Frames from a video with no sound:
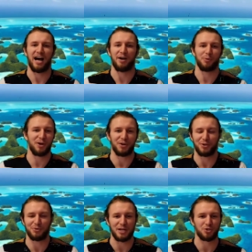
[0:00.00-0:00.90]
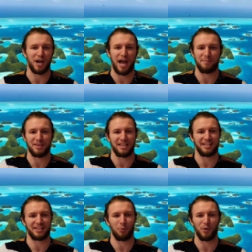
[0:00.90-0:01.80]
We go to the Green Tribe and
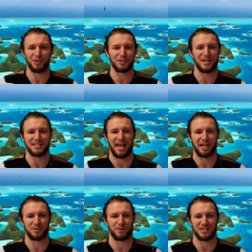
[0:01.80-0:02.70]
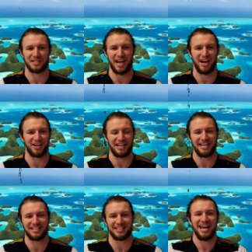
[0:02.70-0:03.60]
the wilderness expert's there, and
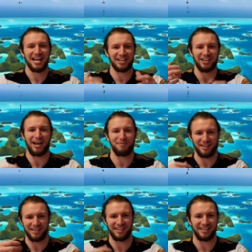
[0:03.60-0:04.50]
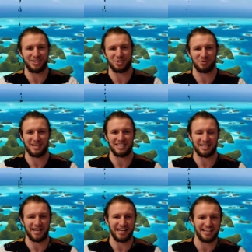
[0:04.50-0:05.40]
he's climbing the trees
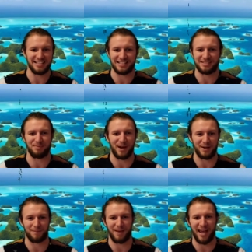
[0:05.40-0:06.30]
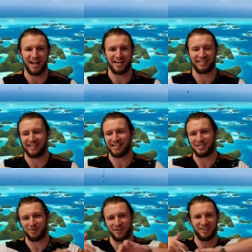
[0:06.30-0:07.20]
like he's Spider-Man and
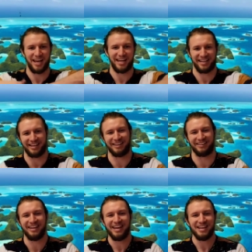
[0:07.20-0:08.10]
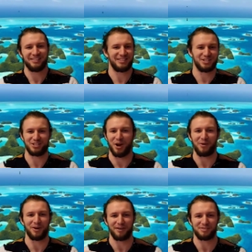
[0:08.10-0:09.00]
doing like,
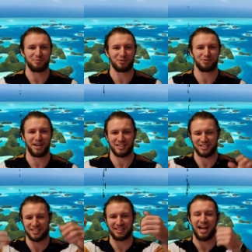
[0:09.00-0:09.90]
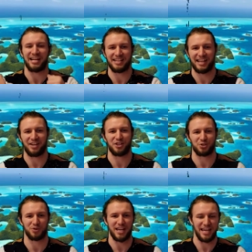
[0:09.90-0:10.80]
showing off some tricks, sliding down the
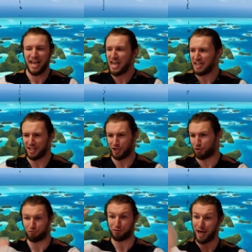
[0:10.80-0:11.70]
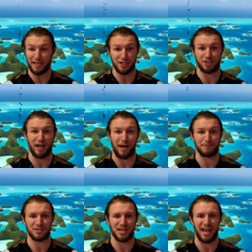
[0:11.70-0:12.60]
tree. He like karate
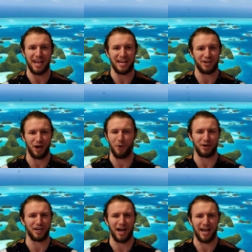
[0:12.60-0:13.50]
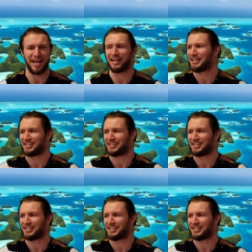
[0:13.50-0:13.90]
chops a coconut, and